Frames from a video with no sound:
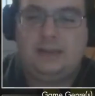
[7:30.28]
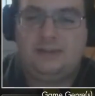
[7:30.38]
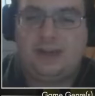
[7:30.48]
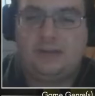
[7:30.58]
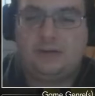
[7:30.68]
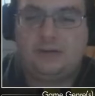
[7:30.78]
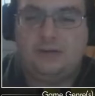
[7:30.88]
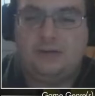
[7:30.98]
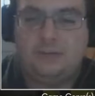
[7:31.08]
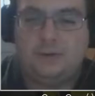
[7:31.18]
I can easily
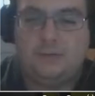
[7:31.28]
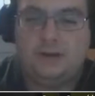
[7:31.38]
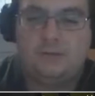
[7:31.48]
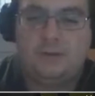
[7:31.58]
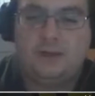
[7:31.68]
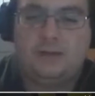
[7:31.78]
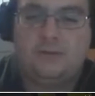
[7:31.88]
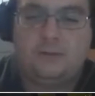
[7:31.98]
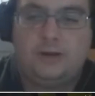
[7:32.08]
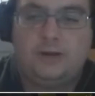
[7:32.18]
get all the required
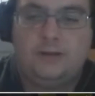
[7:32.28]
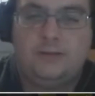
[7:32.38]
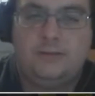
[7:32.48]
quick kills for the